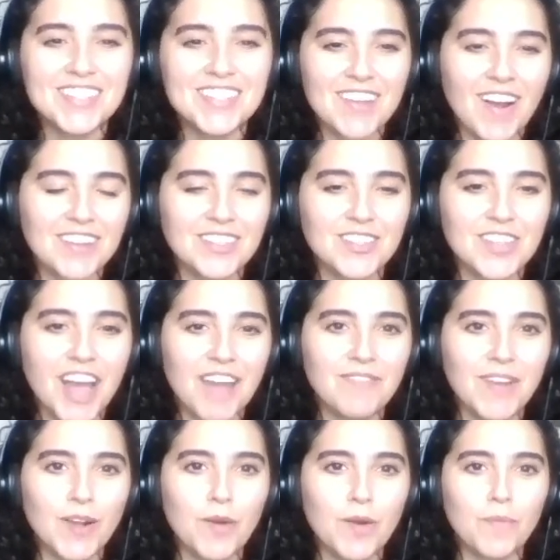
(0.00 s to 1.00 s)
to Chad
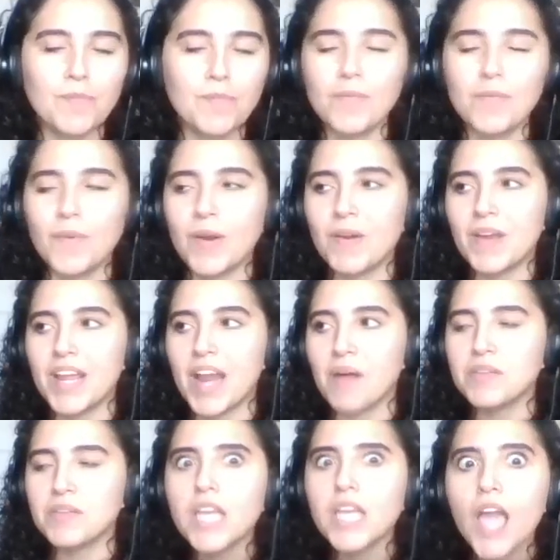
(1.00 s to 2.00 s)
Michael Murray, and I
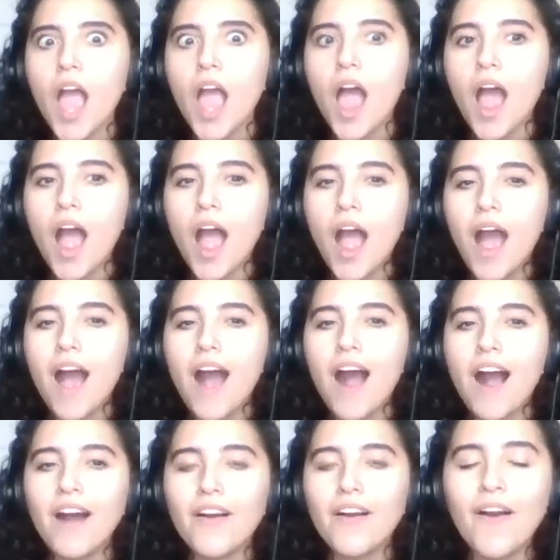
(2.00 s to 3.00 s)
was like,
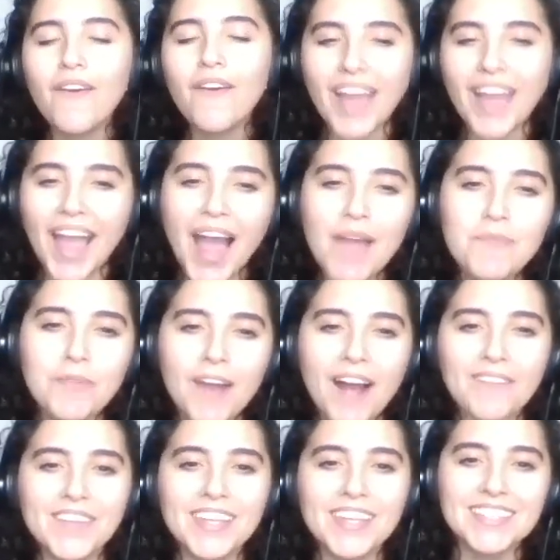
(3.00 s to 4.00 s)
okay, I
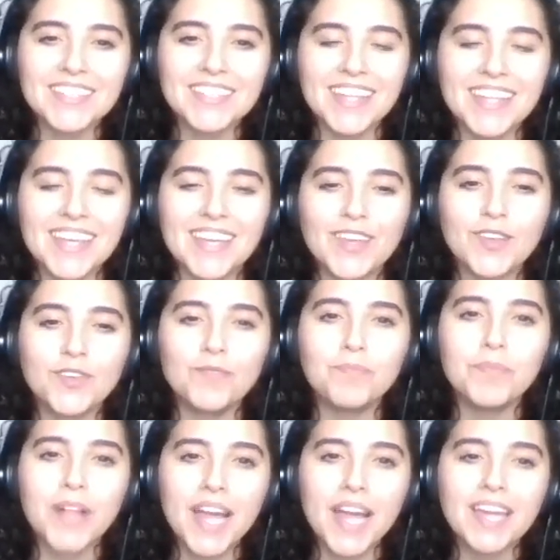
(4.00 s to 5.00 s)
promise, like,
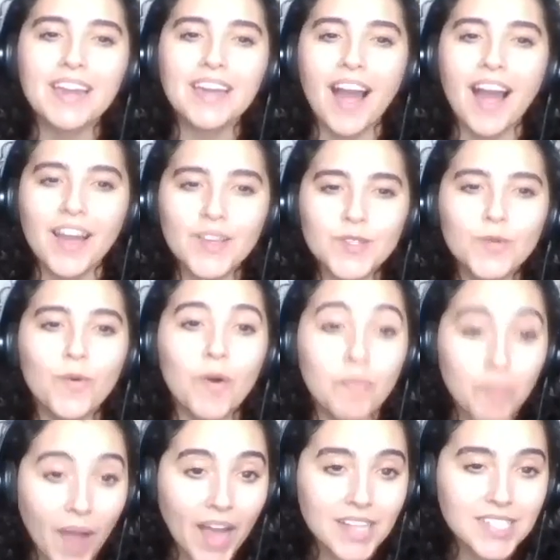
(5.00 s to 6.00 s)
playing high
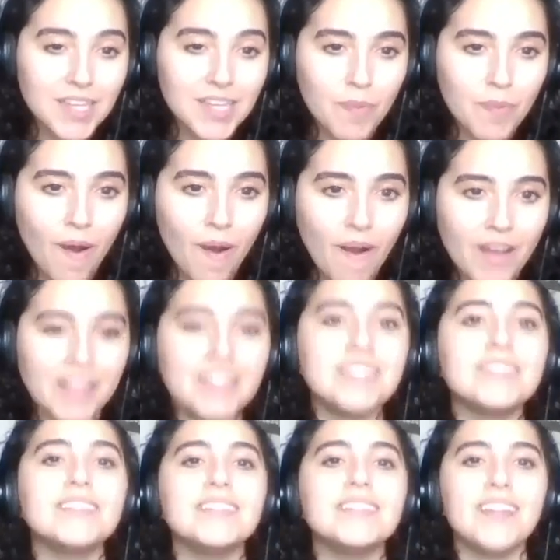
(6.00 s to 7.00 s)
school basketball
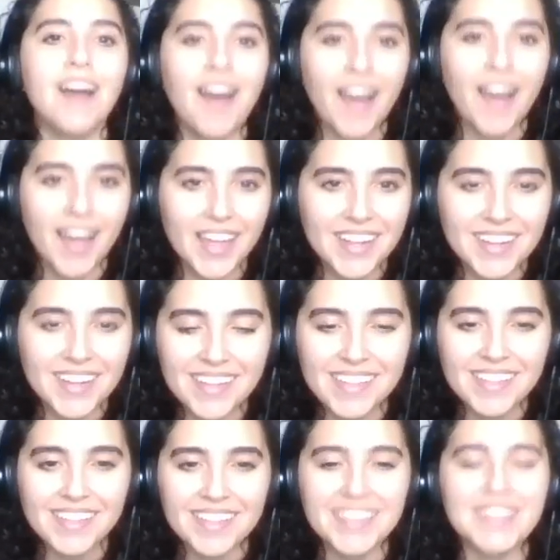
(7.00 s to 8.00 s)
is not
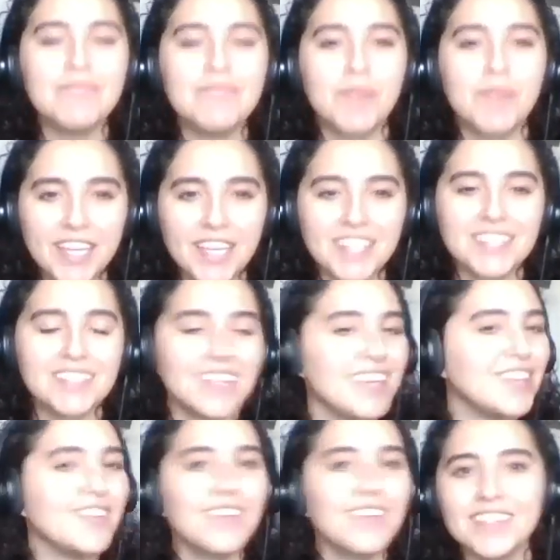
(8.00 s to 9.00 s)
the biggest
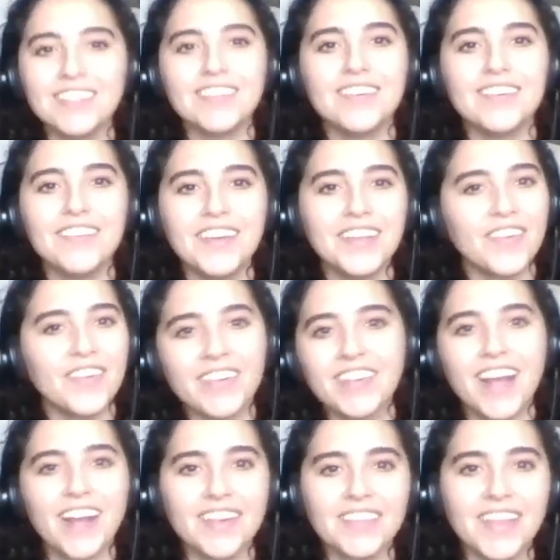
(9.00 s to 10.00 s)
thing you could do in your
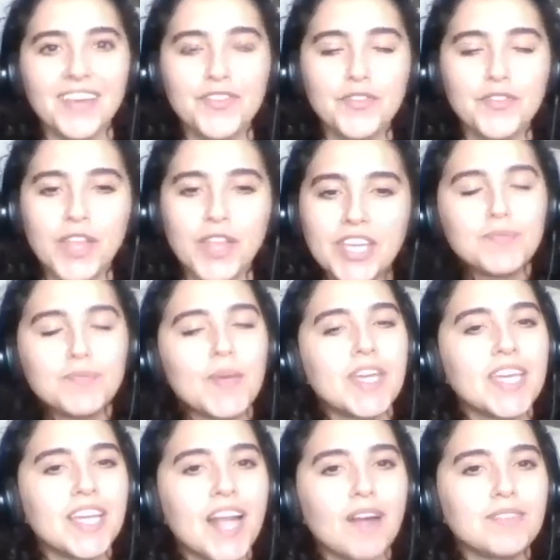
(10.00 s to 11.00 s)
entire life. Like he's
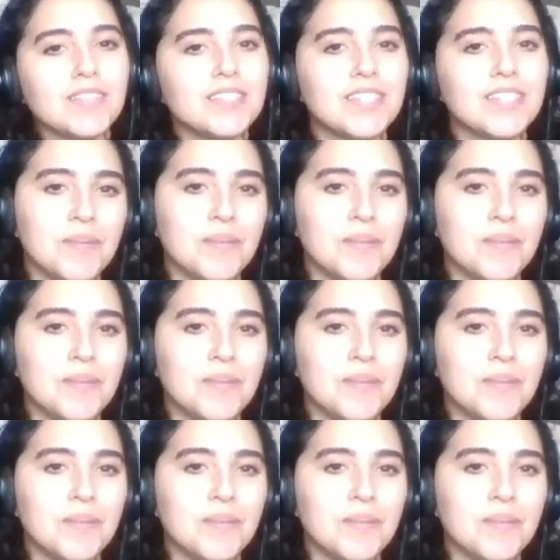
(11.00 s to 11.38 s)
making it out to seem.